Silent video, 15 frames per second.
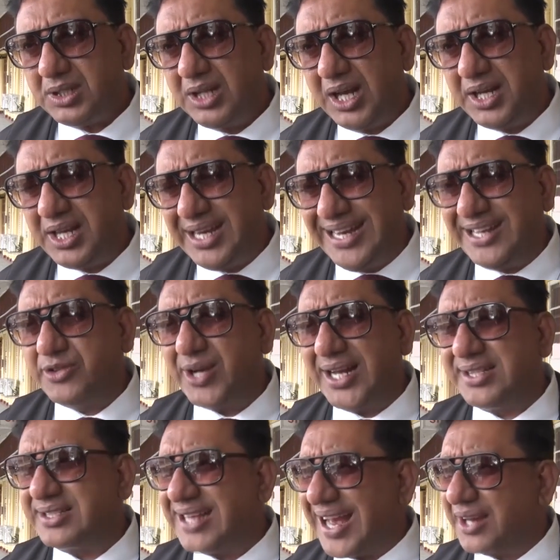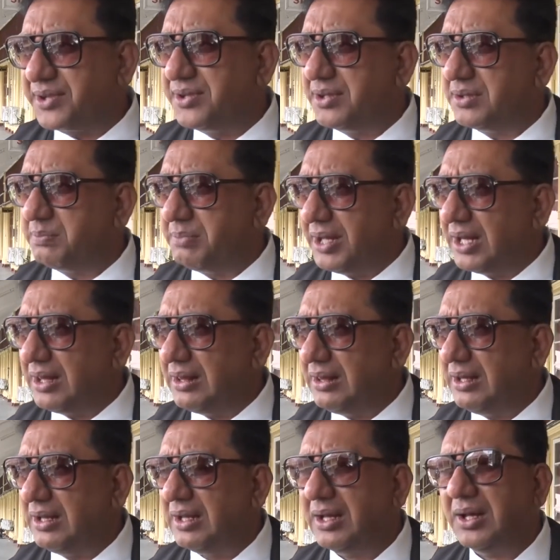an e-transaction
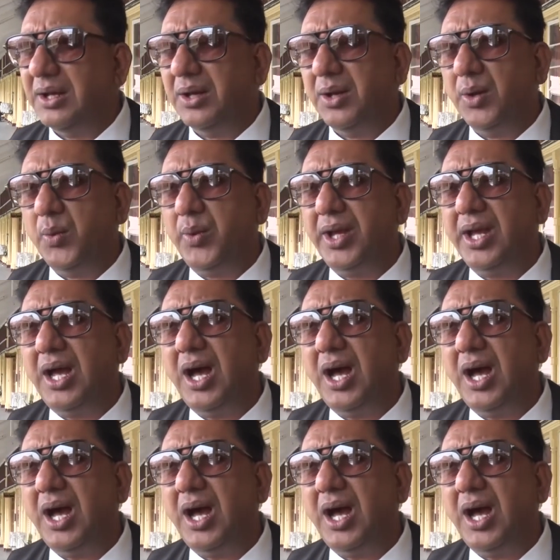bill. We